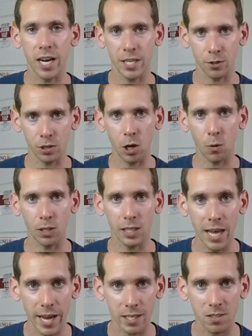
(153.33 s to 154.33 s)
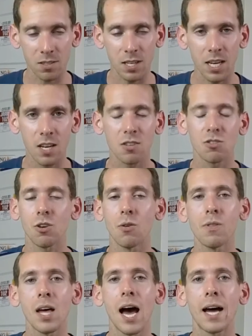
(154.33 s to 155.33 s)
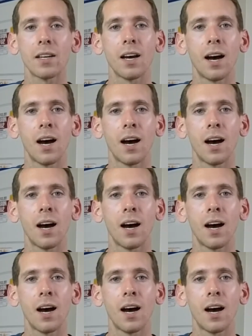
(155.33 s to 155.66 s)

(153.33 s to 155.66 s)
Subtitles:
and your lower legs so that